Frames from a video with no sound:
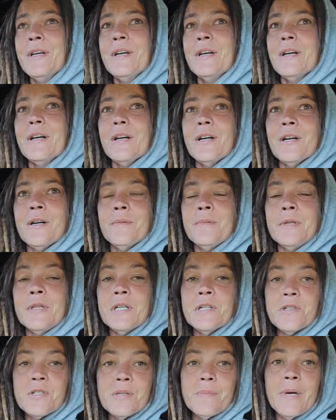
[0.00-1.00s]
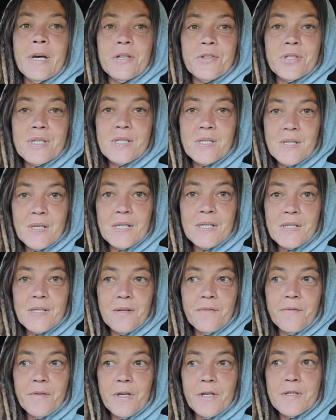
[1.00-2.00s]
And there's about 6
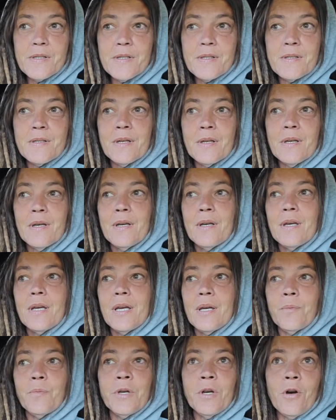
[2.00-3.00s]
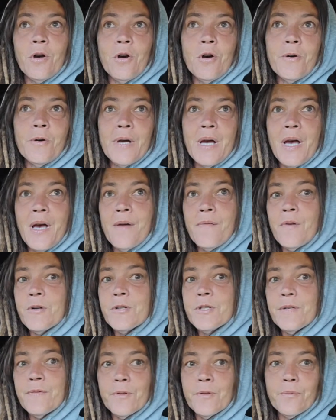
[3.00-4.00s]
of us. And we all have
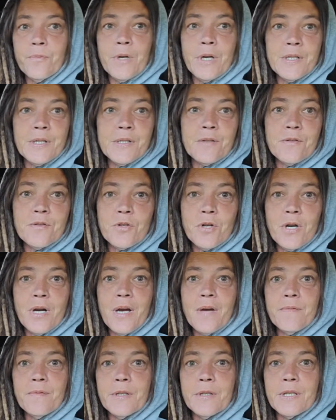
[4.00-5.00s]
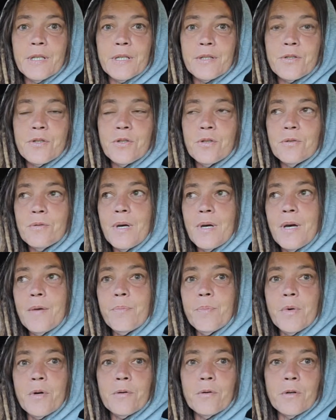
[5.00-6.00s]
our different ways of traveling. 2
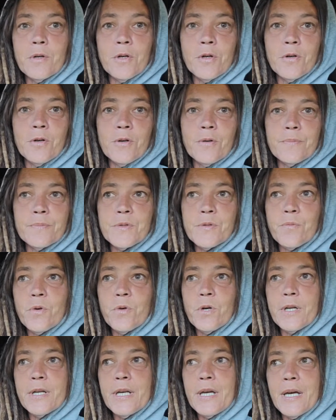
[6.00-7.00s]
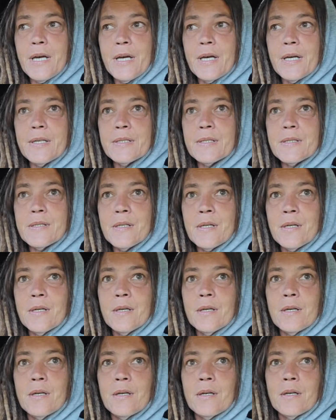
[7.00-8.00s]
have motorhomes, 1 has
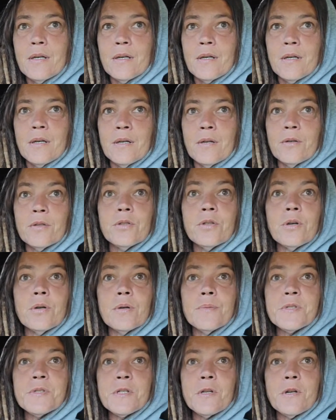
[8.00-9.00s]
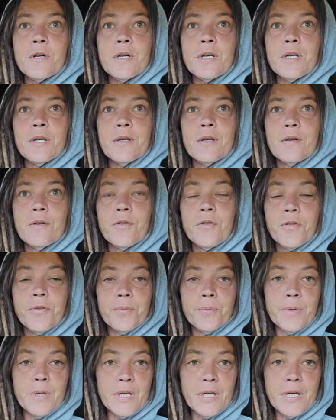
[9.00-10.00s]
no, I'm sorry,
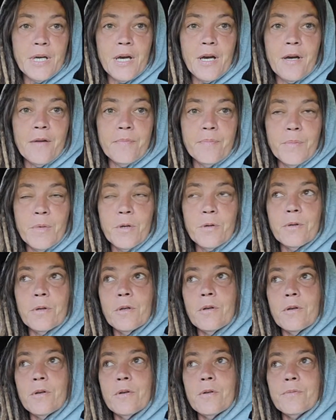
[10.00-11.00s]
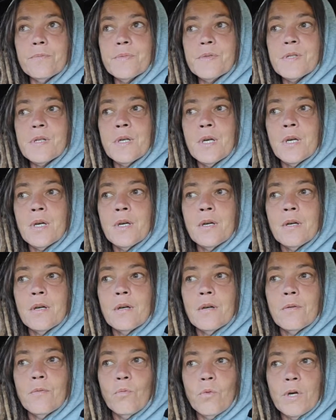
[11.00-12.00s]
3 have motorhomes.
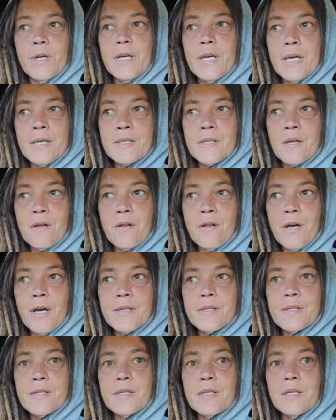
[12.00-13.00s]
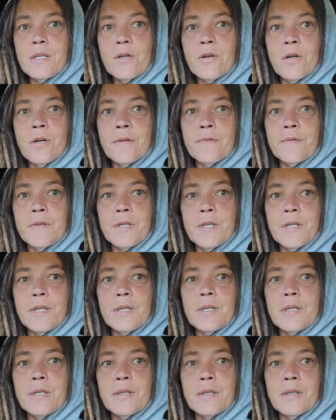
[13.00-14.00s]
1 has a Class C RV,